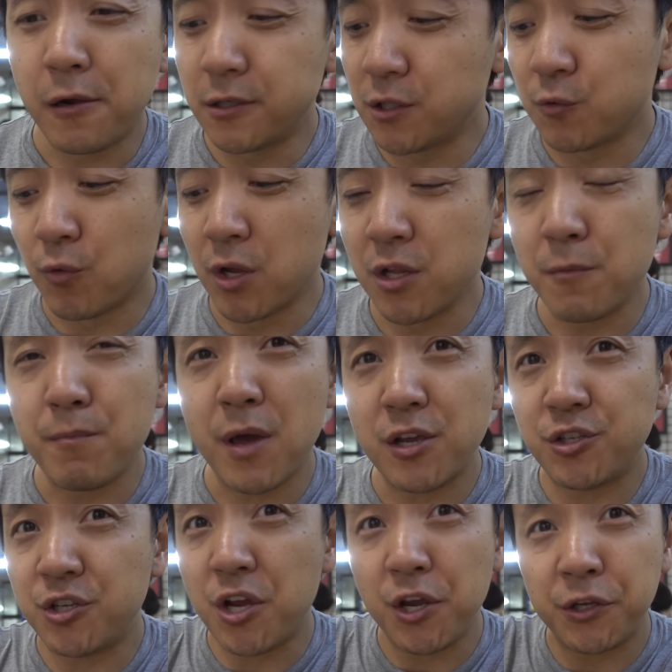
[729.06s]
this is one of the
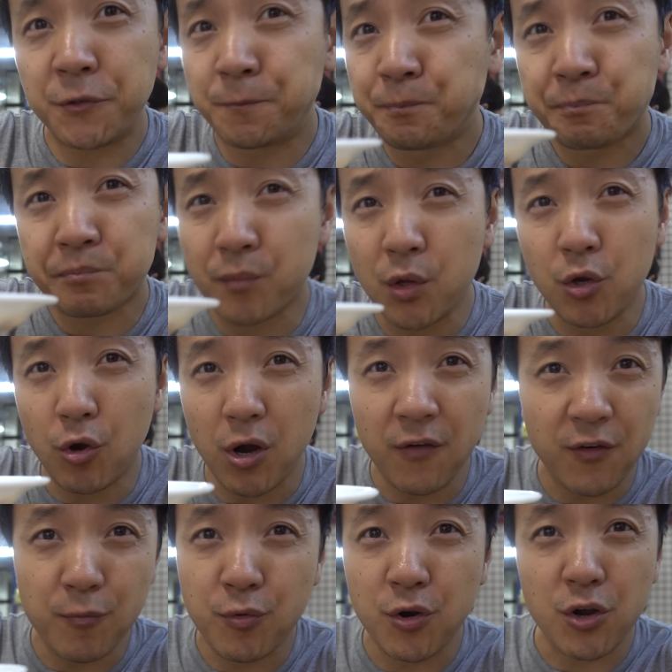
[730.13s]
best eggs you'll
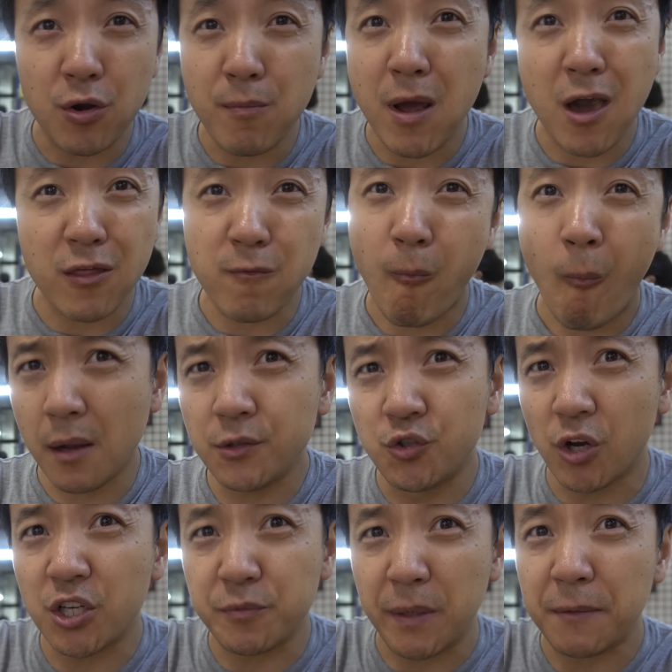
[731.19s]
ever put in your mouth.
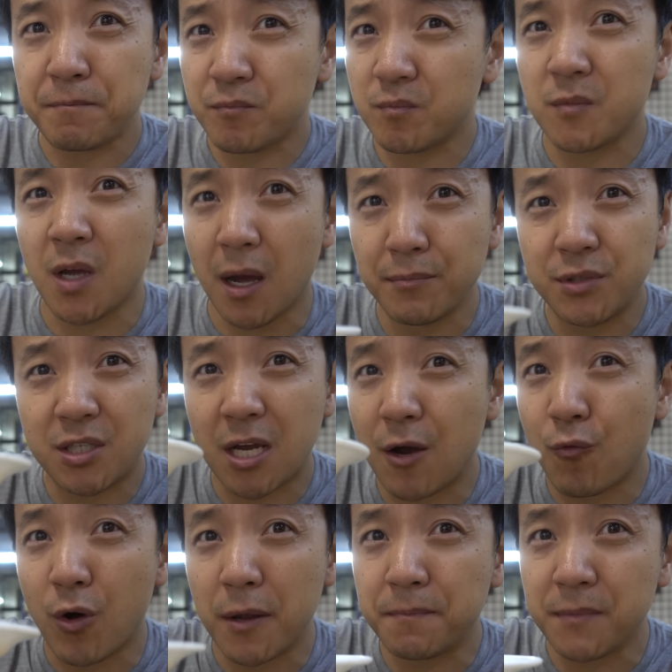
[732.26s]
Trust me, come to
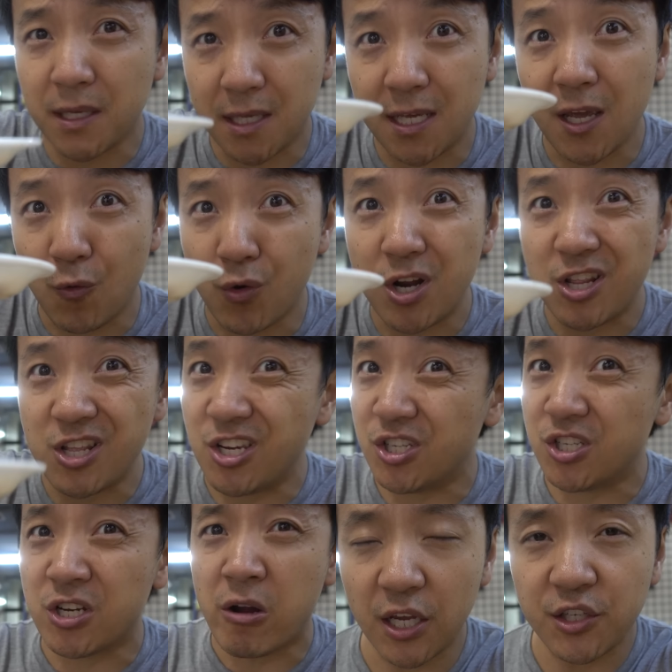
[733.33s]
Taiwan, get one of
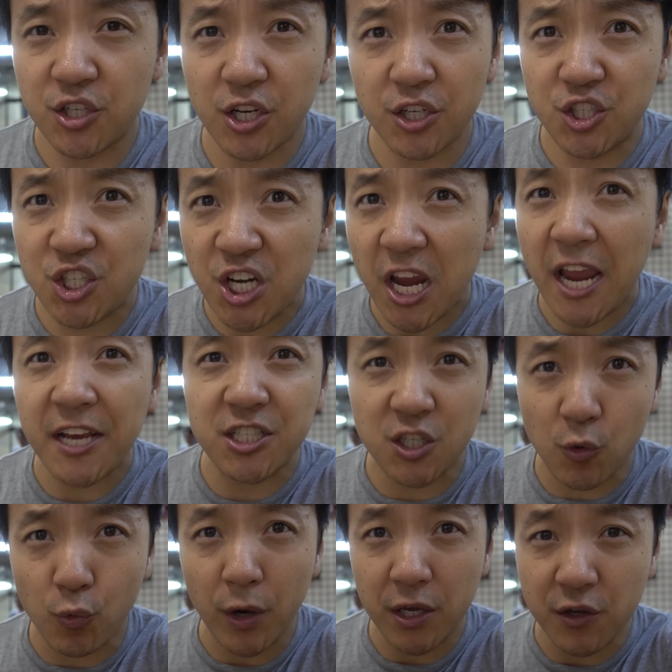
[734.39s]
these. It's gonna change the
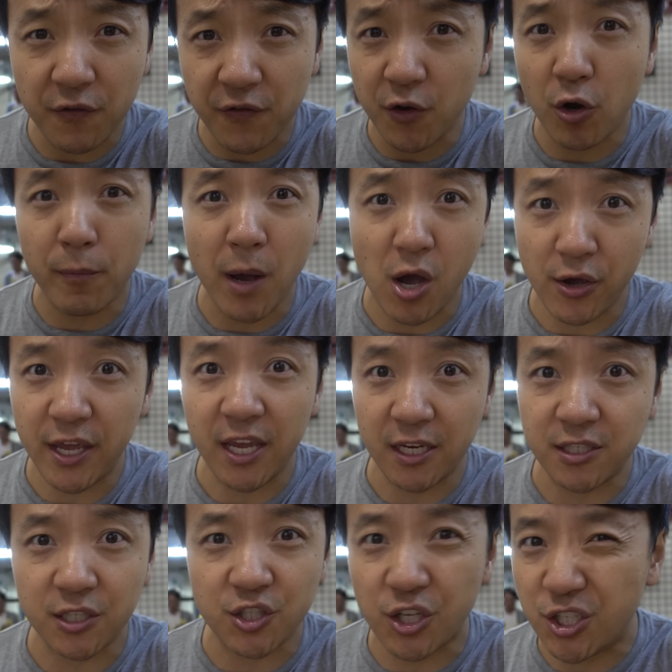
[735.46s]
way you feel about
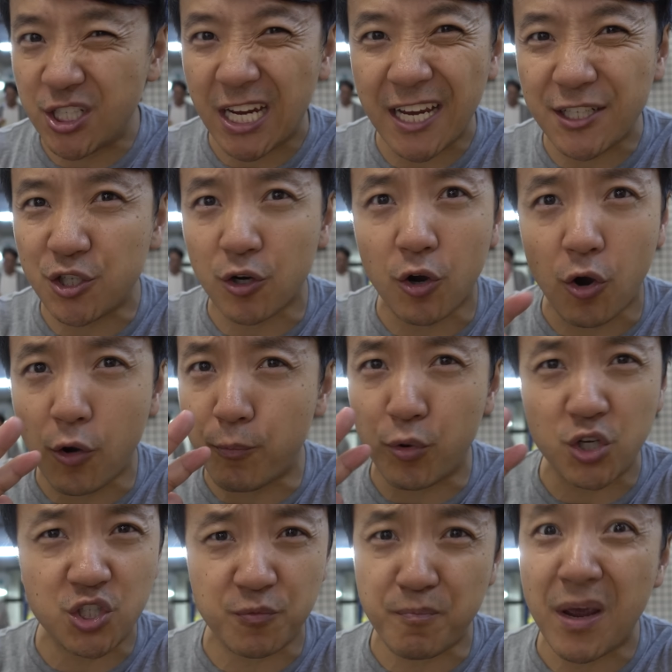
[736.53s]
eggs. It's gonna change your whole
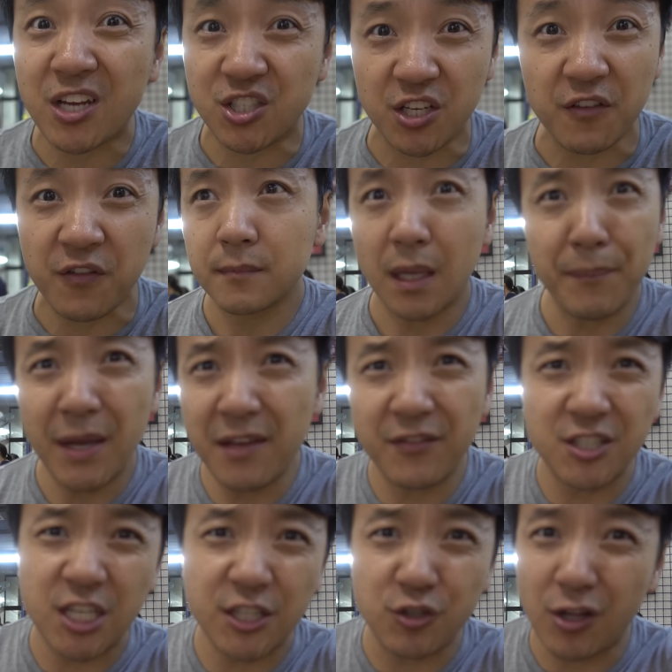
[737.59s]
perspective. It may even
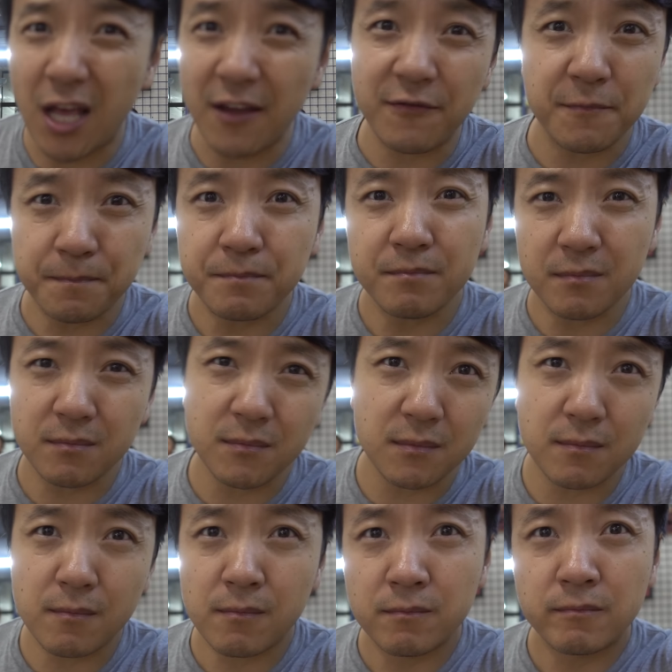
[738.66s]
change your life.
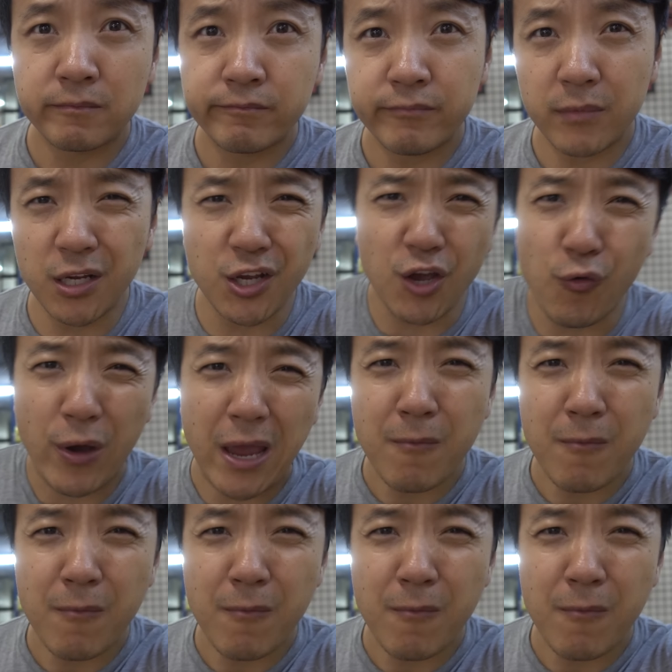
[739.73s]
In a good way.